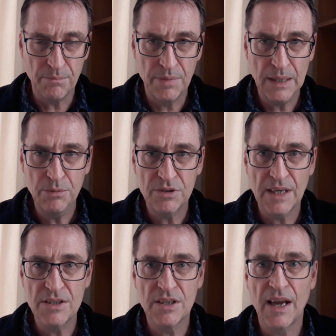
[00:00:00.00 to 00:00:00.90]
People
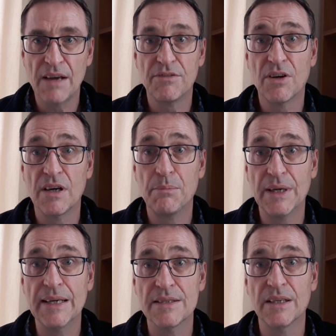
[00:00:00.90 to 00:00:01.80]
tend to have
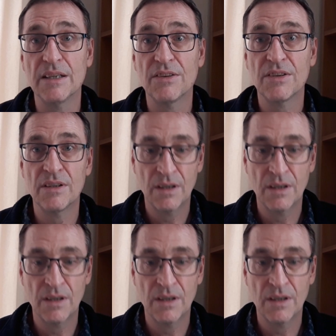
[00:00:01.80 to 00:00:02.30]
diabetes.